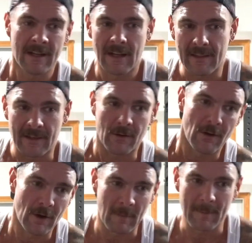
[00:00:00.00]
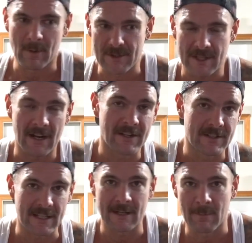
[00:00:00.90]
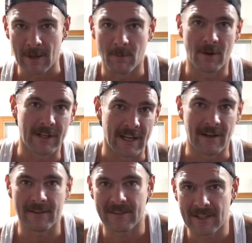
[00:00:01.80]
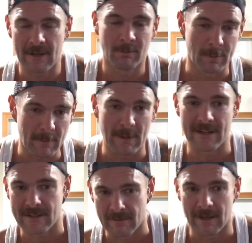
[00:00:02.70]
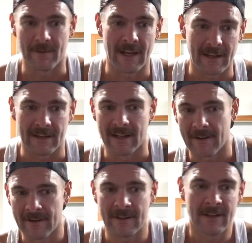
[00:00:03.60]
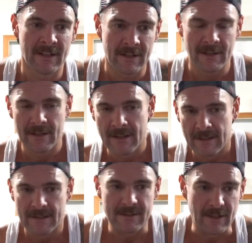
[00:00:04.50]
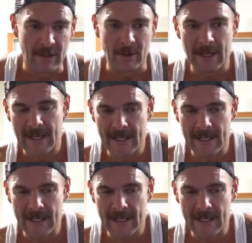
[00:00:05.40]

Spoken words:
and then all my percentages in my workouts will be based around that now. So